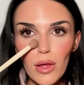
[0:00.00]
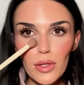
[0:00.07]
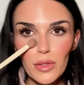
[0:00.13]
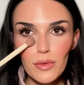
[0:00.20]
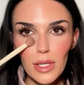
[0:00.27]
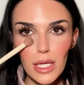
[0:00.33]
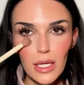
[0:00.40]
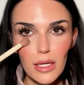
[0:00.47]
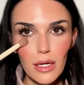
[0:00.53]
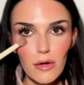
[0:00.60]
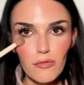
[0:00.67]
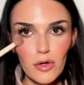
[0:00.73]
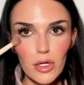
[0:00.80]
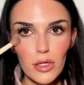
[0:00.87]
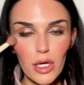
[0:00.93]
You can't
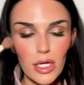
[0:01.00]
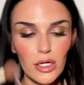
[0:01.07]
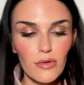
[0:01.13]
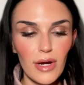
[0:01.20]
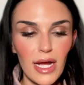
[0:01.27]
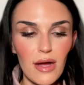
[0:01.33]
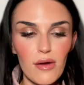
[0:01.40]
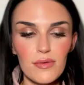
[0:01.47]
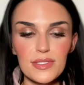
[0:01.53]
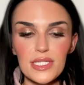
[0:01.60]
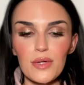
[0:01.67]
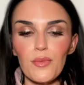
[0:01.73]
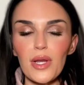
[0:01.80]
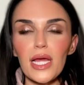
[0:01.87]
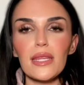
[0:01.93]
cover a lot of ground.
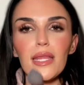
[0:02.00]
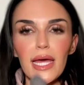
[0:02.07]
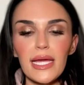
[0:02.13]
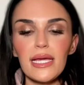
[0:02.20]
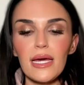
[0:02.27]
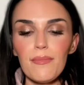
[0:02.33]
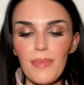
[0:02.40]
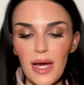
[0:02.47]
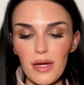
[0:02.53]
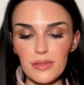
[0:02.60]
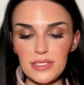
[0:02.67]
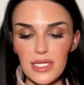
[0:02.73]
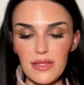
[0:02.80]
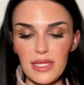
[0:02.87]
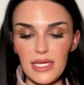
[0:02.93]
And what I like
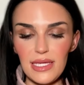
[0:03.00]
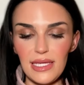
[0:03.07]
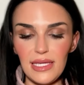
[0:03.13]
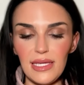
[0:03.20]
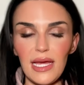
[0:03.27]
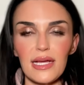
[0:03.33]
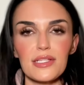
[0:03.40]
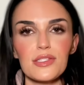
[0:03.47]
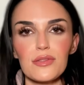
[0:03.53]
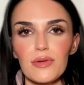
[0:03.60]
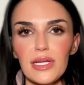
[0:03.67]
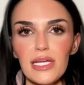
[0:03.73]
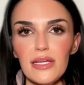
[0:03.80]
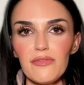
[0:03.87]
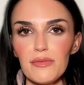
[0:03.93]
about the
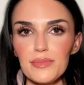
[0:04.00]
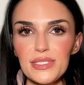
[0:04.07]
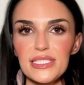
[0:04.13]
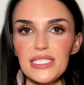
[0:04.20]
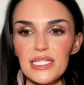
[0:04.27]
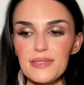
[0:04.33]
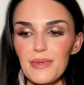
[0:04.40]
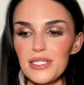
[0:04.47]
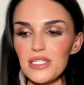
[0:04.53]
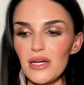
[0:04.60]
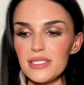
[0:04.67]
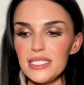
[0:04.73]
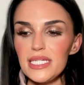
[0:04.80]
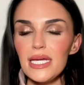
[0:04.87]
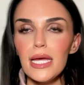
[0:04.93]
EX3 from Details by
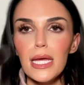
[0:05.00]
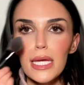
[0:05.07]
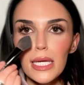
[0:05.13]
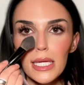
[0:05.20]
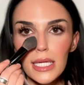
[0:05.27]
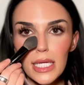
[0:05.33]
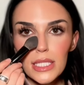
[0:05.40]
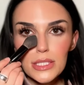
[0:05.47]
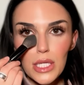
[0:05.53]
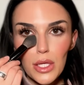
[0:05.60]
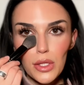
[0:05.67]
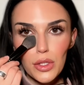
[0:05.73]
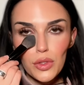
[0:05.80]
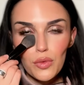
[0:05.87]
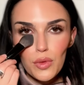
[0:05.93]
Tati is
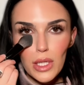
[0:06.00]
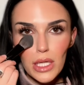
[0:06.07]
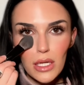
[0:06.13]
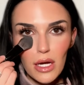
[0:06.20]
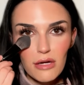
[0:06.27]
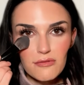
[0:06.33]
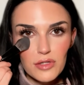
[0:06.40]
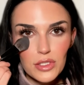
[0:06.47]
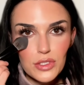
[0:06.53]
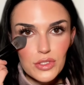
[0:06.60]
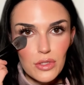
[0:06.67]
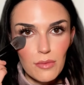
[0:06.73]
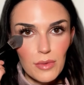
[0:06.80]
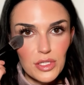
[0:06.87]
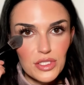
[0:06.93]
you can cover
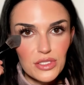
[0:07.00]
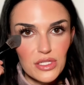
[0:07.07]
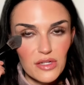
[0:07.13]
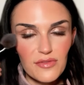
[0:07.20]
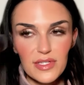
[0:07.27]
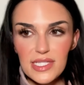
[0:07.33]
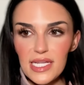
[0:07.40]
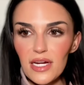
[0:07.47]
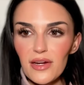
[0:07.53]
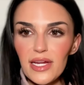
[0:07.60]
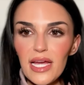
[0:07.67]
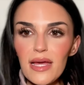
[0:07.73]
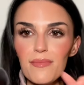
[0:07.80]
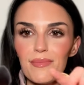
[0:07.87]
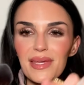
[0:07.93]
so much surface
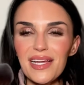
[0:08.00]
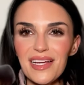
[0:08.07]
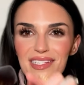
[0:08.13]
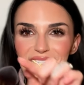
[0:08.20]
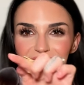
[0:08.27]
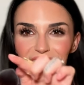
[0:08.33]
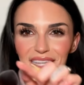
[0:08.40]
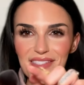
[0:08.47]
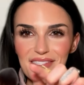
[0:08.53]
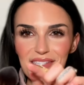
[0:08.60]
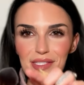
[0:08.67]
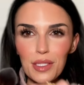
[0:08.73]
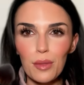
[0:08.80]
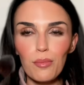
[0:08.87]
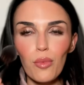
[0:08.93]
area, and because it has
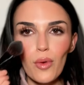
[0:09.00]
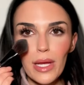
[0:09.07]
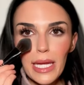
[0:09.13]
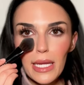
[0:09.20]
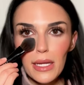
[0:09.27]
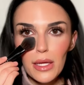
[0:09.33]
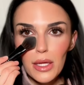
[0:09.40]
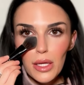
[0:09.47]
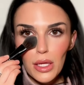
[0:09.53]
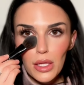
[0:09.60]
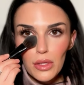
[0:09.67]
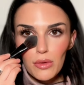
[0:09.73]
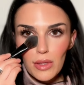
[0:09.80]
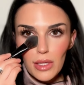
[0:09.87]
this little point, you can